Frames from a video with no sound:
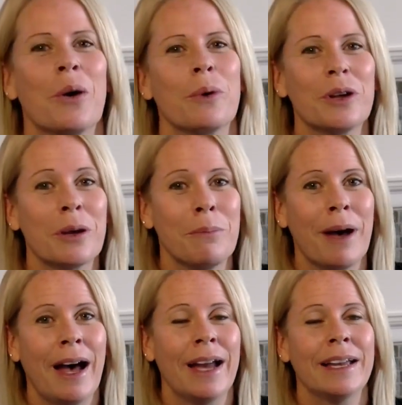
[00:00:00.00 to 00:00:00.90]
We'll come
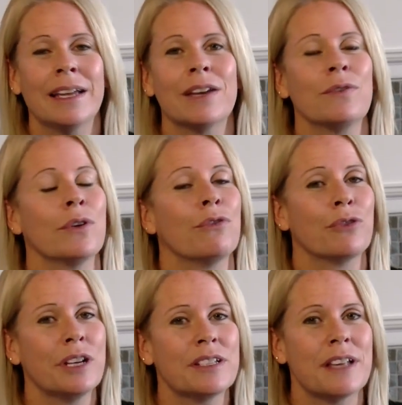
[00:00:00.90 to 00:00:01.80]
by and give you a
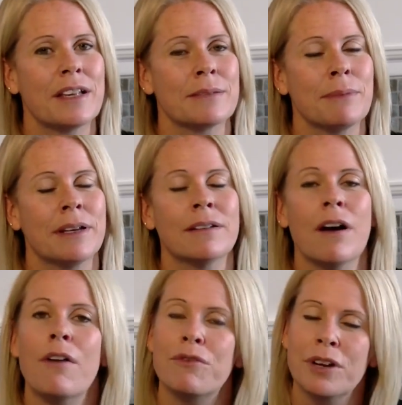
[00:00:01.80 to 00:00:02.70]
free assessment,
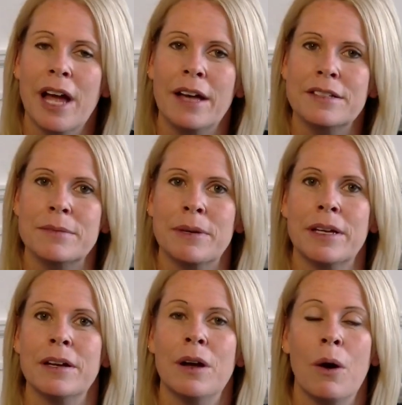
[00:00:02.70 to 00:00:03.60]
a free
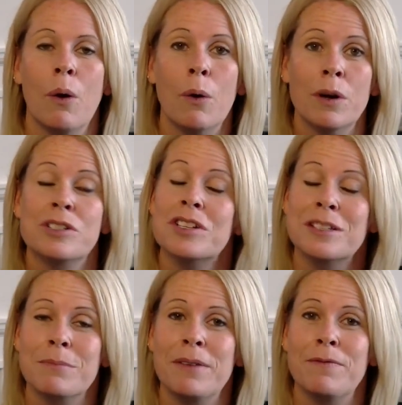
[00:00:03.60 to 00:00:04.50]
estimate, or just some